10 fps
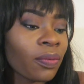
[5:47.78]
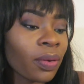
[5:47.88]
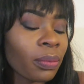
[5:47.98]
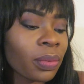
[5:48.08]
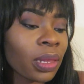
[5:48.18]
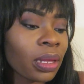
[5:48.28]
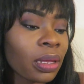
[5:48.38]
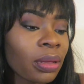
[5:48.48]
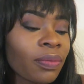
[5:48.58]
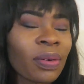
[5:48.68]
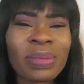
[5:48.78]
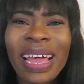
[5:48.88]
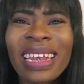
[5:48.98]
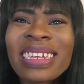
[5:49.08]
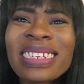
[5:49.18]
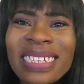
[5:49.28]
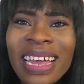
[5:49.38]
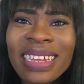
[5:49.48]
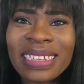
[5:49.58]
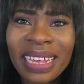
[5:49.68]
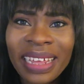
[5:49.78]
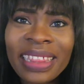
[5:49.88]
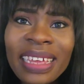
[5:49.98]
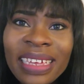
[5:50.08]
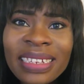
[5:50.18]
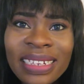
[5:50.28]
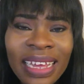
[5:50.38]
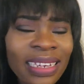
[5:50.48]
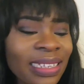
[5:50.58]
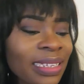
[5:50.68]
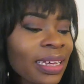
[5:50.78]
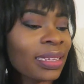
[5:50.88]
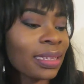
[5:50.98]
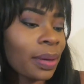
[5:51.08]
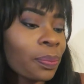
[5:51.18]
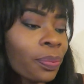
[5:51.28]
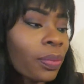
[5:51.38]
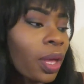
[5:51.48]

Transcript: from the from the anastasia i think it's the anastasia